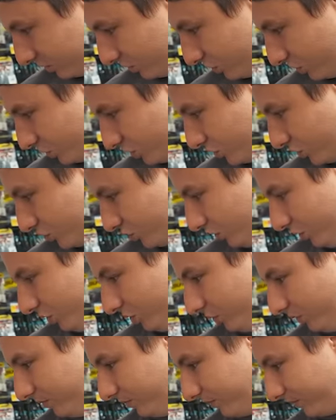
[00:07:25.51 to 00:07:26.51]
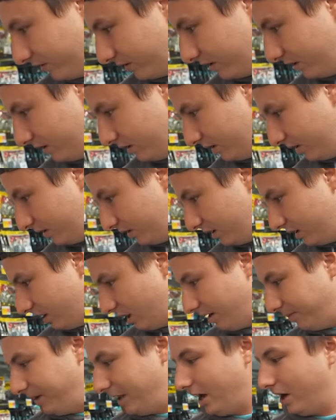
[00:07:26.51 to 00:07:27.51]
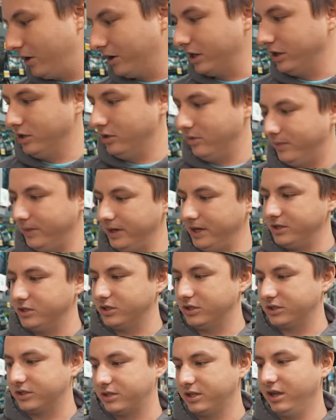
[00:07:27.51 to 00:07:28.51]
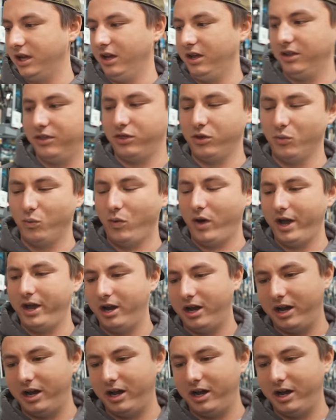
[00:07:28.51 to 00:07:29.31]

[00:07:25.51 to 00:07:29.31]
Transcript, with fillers: shoot. I mean, how can you beat just the the white